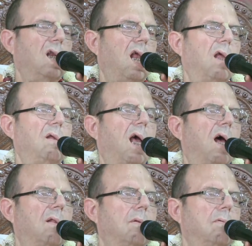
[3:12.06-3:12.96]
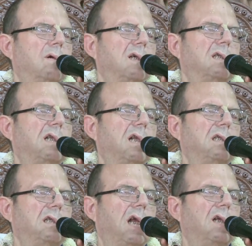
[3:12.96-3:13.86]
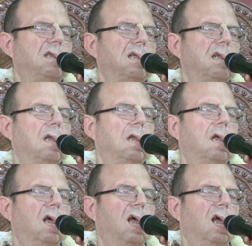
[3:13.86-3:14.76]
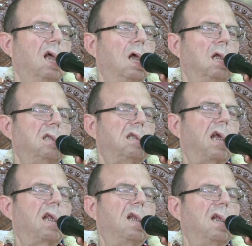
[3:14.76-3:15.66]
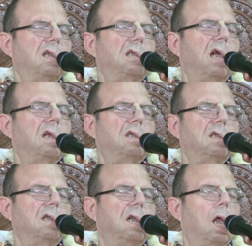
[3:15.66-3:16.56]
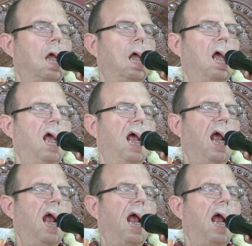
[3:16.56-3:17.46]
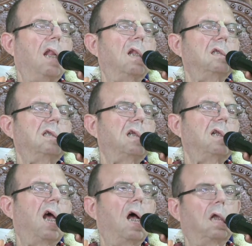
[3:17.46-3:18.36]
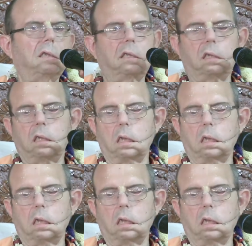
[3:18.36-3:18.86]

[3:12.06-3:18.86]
there you have the first initiation, second initiation, and the sannyas.